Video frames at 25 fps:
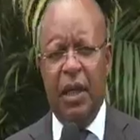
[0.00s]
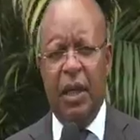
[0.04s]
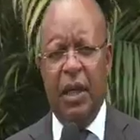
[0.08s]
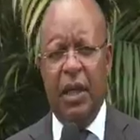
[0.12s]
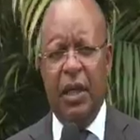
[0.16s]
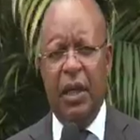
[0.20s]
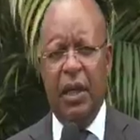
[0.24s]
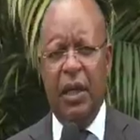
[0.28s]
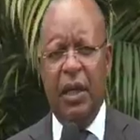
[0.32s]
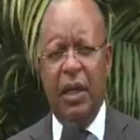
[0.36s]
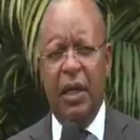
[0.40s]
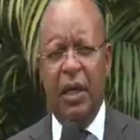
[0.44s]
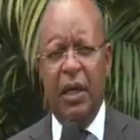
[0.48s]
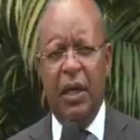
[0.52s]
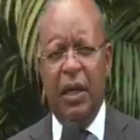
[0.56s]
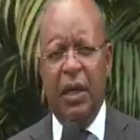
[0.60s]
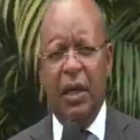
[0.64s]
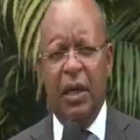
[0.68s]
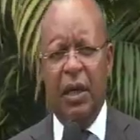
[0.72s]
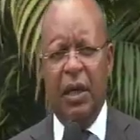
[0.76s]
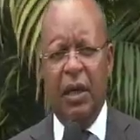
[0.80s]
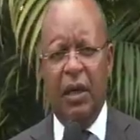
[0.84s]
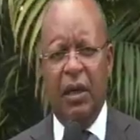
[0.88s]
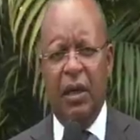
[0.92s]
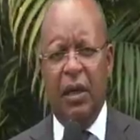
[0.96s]

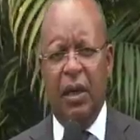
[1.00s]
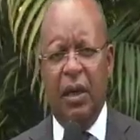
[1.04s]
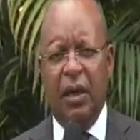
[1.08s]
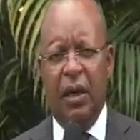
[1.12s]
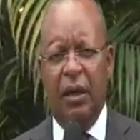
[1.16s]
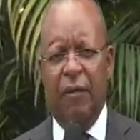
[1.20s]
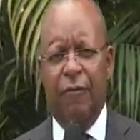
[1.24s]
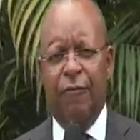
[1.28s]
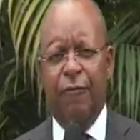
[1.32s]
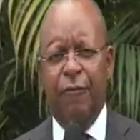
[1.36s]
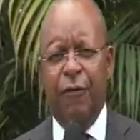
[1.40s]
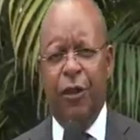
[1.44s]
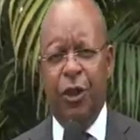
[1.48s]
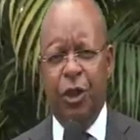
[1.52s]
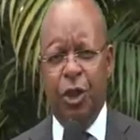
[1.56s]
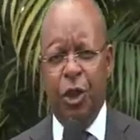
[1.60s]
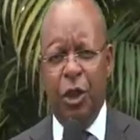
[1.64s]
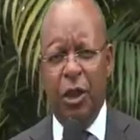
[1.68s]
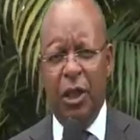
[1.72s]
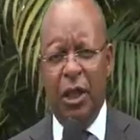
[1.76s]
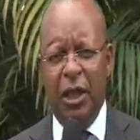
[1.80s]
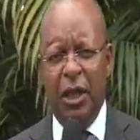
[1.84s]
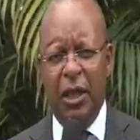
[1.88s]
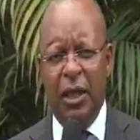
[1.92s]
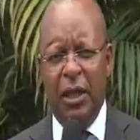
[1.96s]
a
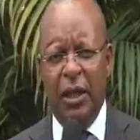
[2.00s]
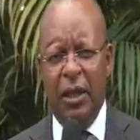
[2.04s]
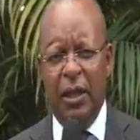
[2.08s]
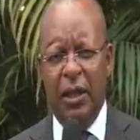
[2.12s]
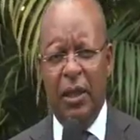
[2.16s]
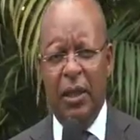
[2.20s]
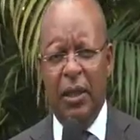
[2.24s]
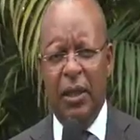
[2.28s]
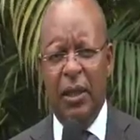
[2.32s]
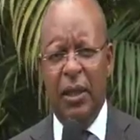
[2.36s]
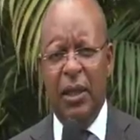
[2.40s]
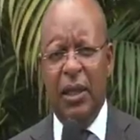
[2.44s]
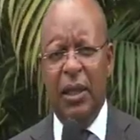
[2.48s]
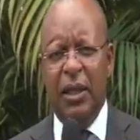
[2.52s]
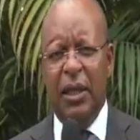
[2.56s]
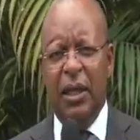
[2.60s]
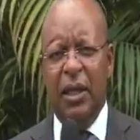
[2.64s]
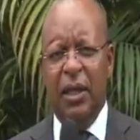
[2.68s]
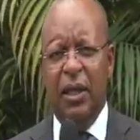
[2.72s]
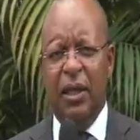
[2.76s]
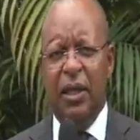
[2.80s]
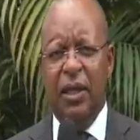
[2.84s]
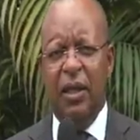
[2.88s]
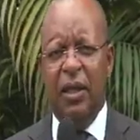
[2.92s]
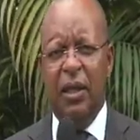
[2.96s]
visionary
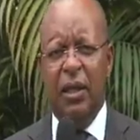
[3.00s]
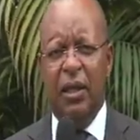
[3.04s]
leader,